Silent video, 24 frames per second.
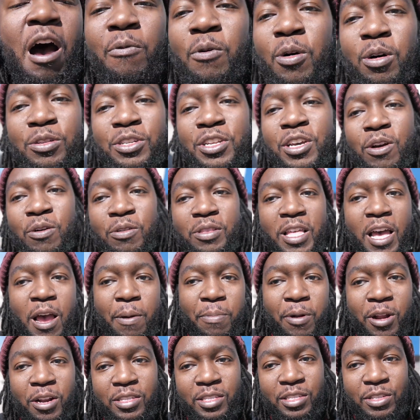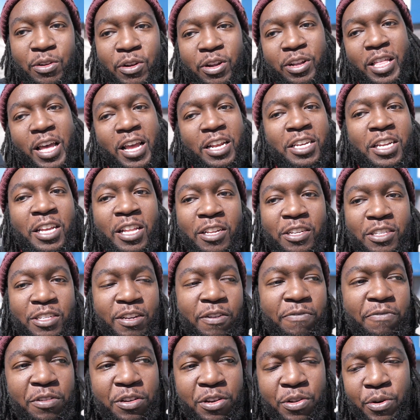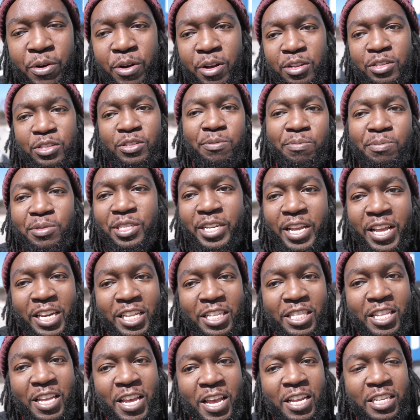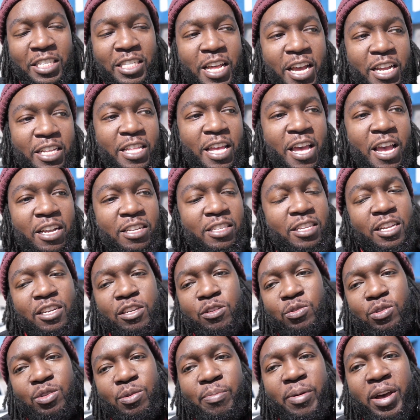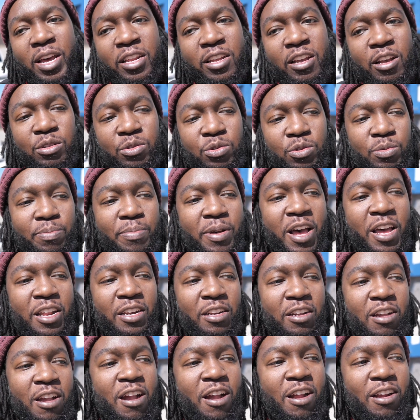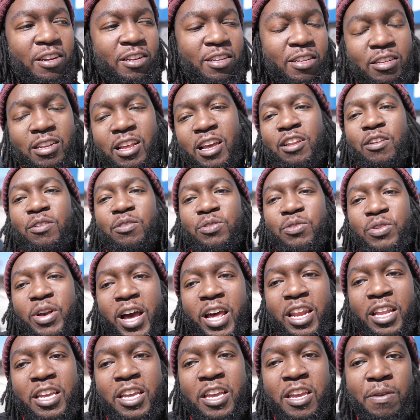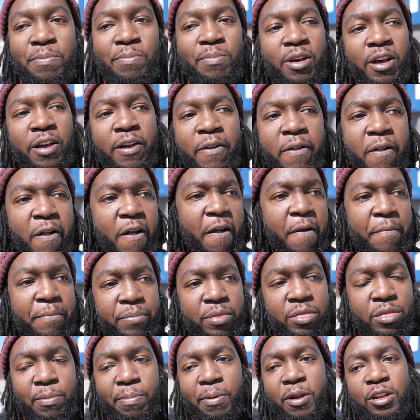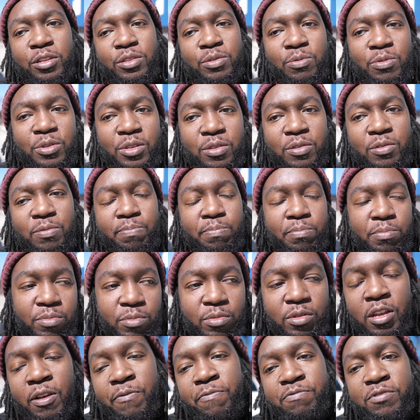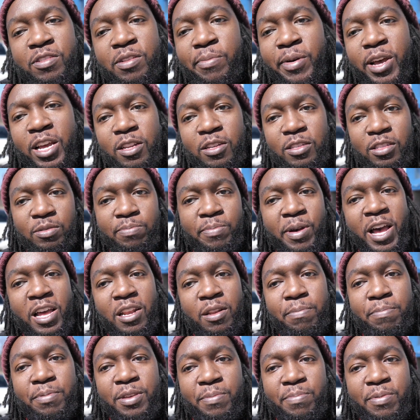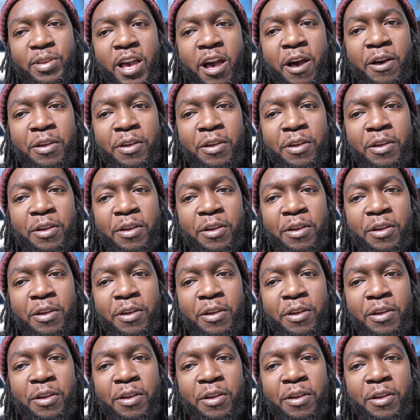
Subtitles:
won't deal with that person or that dealership for doing some shady things like that. 'Cause they knew somebody else was buying the car. Now I know you gotta eat, but the person was, if somebody's buying a PPI